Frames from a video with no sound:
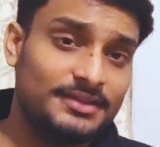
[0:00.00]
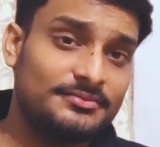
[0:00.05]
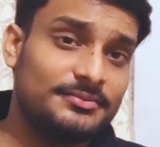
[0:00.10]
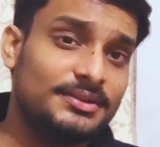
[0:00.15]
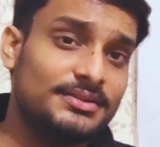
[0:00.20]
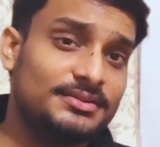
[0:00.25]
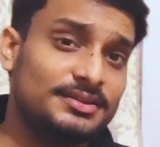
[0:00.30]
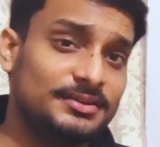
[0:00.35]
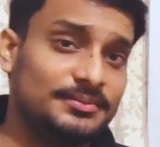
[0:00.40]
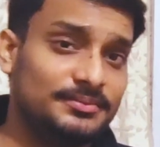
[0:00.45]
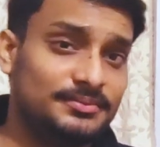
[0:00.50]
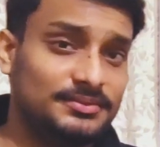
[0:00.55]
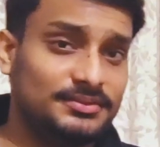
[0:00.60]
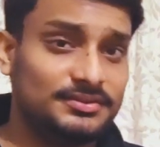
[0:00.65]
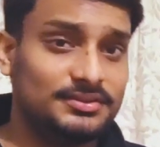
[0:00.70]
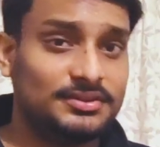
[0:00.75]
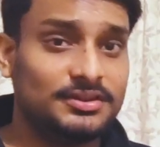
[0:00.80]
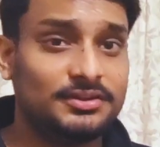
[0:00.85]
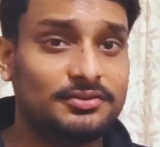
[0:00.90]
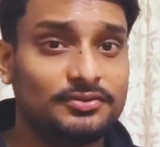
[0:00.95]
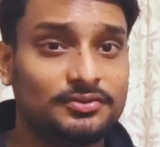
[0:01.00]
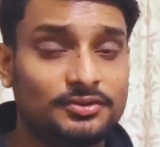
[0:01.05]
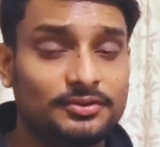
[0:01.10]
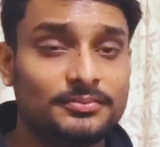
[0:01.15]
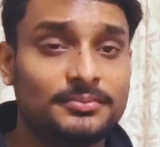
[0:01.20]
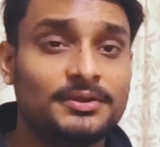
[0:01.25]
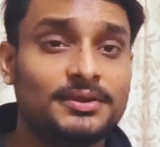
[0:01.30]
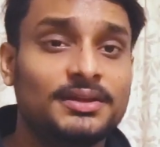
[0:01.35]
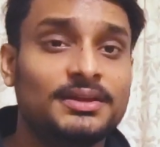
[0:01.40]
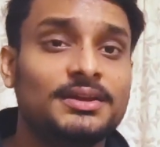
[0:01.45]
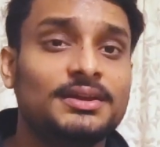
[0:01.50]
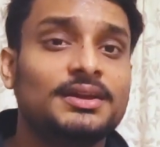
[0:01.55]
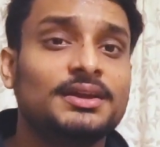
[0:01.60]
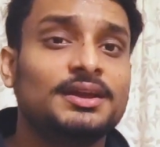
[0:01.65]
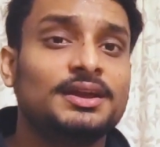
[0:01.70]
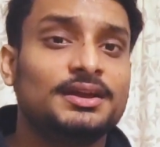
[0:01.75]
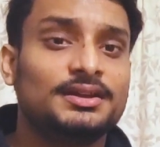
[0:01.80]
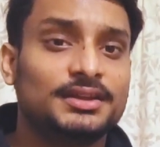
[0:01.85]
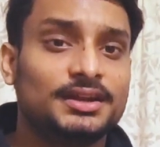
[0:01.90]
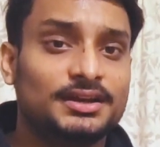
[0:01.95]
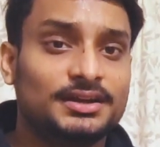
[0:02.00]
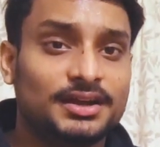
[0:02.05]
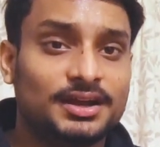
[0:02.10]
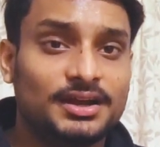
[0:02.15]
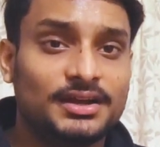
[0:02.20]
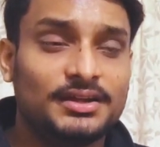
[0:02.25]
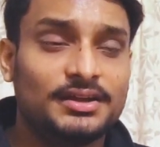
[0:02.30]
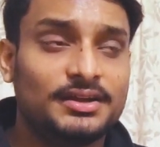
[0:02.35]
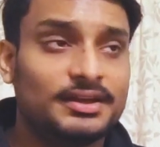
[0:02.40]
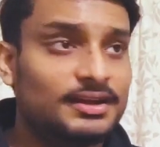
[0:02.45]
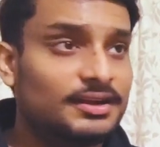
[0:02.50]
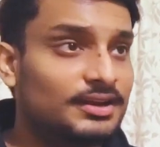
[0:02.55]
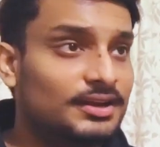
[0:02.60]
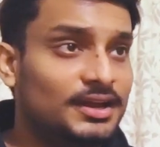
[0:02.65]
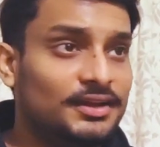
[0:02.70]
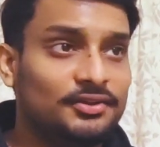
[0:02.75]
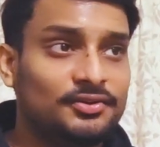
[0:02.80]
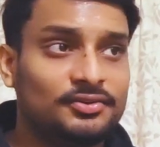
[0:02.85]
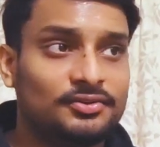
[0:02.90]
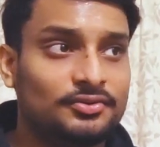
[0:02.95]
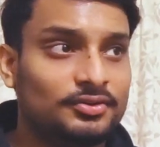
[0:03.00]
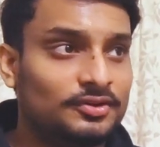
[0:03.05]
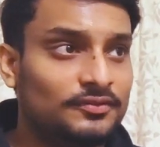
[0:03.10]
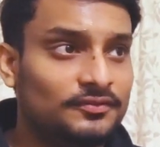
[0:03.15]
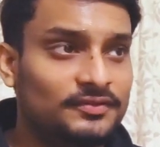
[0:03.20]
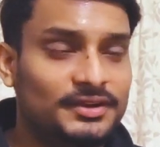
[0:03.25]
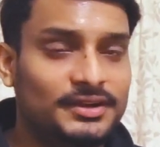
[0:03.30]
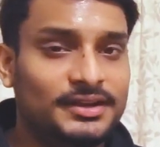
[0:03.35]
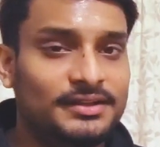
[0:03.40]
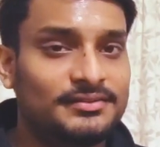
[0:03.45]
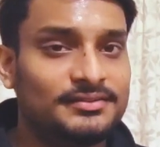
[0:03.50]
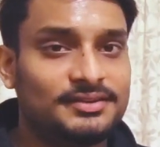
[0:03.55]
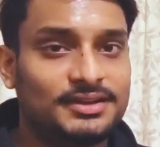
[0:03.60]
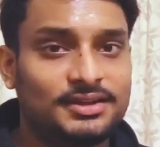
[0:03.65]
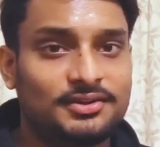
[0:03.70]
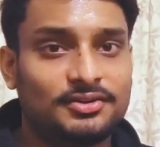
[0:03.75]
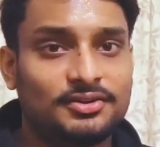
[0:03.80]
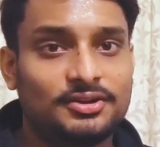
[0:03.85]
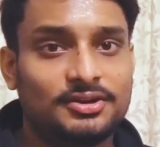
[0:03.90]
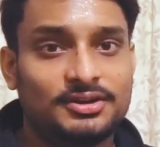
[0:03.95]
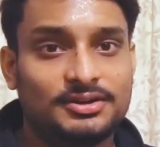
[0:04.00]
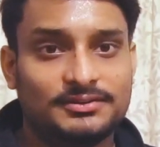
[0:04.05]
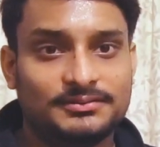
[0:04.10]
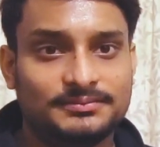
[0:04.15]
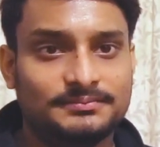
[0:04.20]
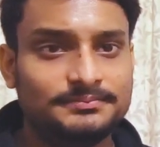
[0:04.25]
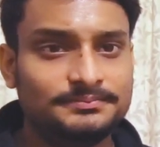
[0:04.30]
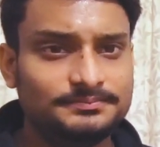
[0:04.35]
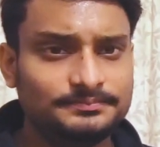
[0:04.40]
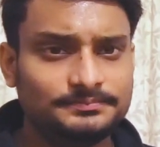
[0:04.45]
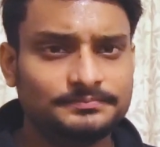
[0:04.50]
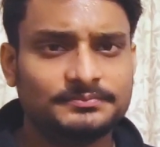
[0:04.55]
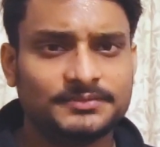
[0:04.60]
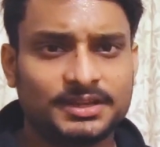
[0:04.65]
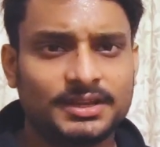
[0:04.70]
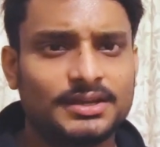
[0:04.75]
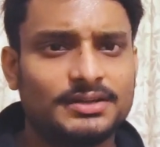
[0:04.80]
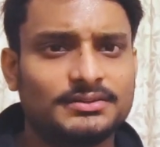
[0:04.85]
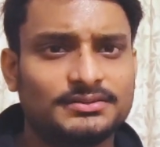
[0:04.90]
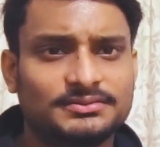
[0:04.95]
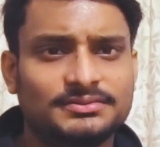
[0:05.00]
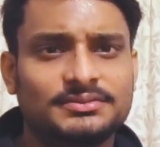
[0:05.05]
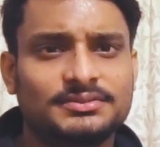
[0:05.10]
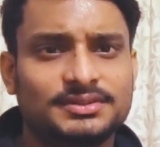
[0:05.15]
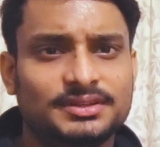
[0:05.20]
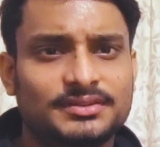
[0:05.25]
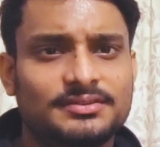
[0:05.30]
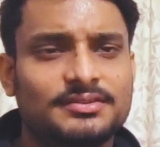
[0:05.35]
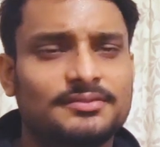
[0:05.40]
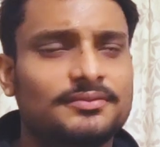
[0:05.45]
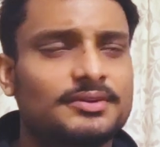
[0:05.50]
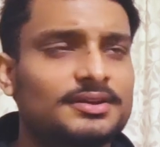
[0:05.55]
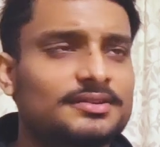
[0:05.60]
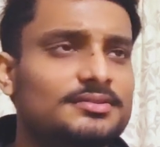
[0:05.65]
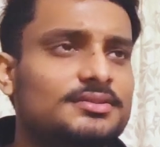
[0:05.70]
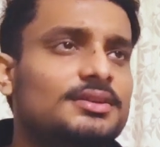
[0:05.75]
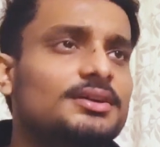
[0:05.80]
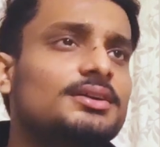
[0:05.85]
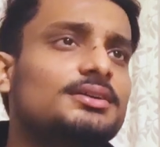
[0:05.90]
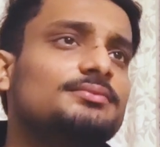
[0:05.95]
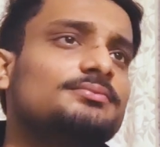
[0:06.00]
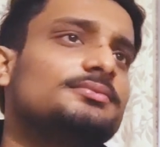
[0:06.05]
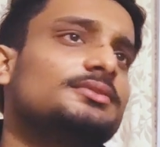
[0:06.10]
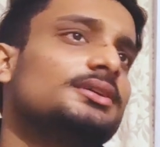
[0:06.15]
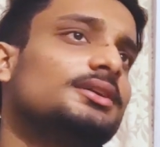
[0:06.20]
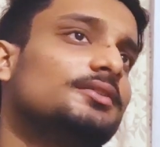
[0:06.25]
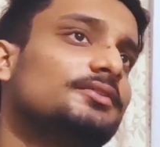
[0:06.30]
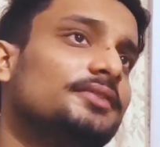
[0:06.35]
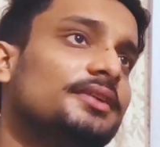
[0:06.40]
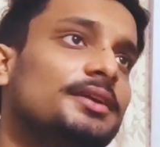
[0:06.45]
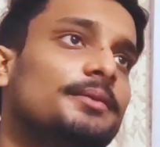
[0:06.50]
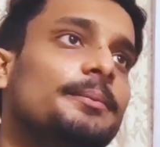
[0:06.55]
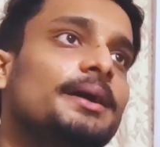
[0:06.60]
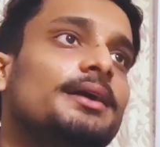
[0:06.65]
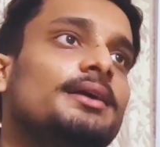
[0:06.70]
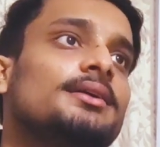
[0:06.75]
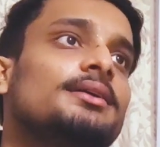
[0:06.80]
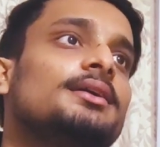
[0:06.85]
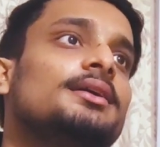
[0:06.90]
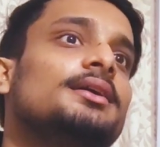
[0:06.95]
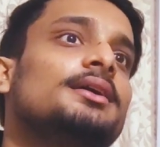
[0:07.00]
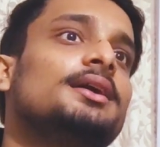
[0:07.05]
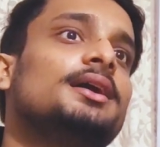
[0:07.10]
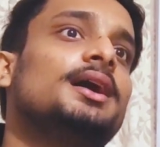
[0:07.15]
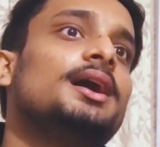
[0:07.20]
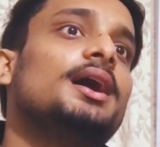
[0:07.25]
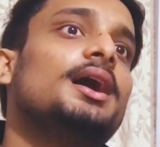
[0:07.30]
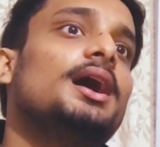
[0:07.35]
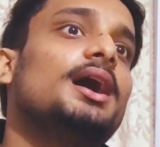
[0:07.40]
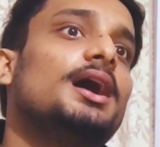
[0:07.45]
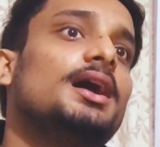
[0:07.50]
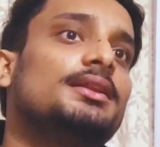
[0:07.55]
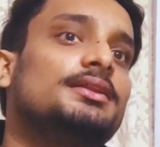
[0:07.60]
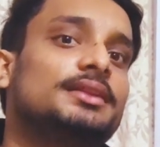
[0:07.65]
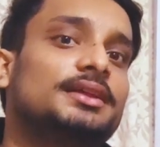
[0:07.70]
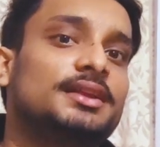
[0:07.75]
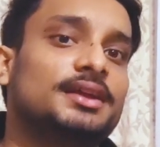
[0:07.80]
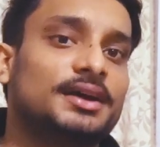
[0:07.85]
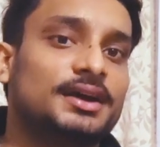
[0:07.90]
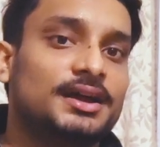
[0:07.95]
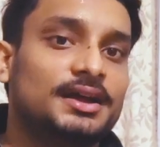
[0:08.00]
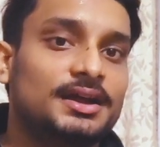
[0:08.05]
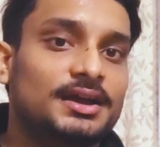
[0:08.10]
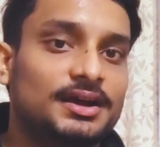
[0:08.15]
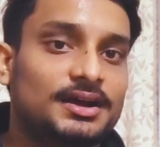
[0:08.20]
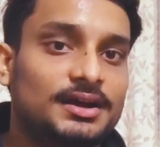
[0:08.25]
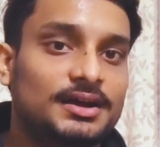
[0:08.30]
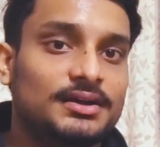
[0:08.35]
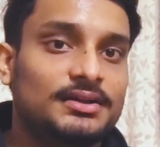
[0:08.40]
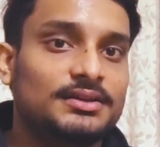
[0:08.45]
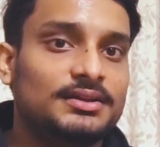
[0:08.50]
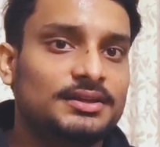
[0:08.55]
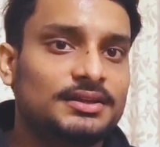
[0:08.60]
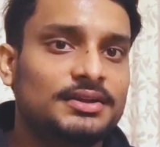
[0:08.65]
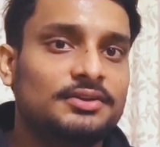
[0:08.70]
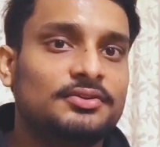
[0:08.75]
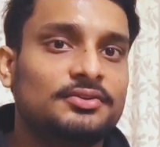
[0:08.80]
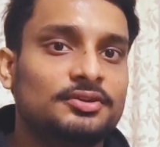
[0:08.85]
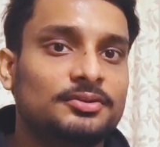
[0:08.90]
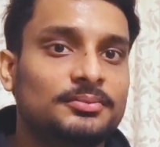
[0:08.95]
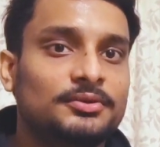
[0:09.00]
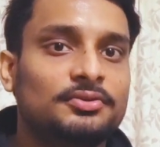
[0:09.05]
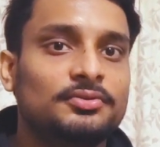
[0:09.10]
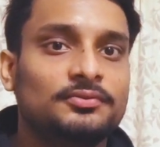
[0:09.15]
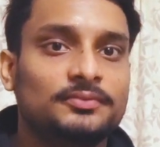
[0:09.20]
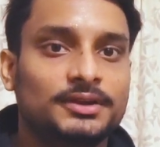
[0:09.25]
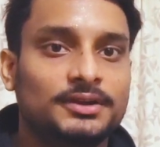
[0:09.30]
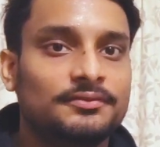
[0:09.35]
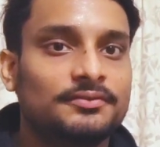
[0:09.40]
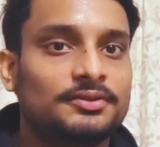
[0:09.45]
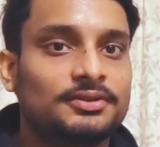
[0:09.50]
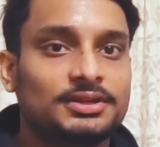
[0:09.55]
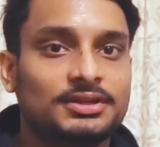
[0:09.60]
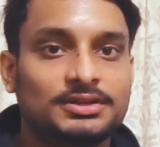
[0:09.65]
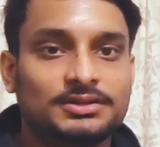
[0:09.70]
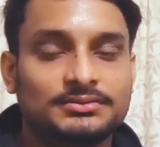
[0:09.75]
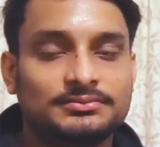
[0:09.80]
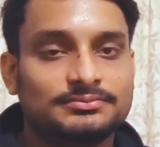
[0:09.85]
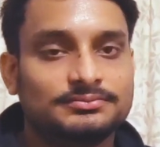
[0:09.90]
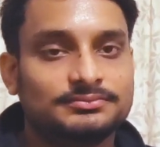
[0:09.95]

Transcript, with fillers: as well they they told me that I really like your confidence and all yeah this was the uh, feedback and then I uh, then they told me to wait for the